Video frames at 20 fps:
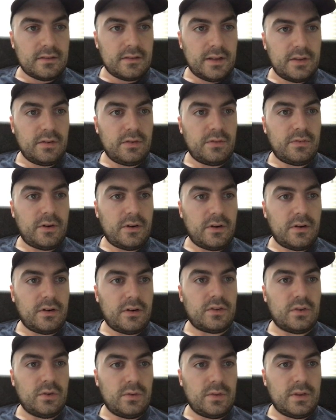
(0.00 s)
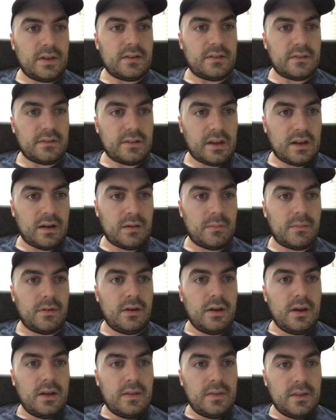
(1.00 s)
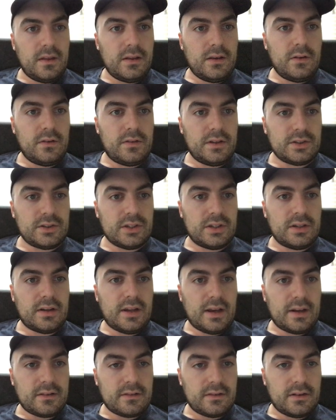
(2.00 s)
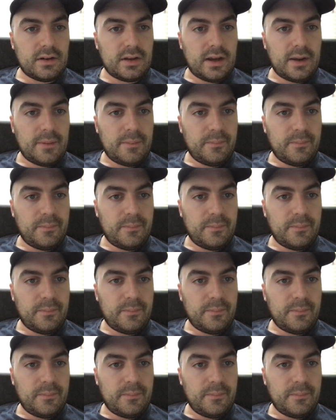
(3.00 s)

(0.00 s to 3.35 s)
Let's refer to this sum, the usage index, okay?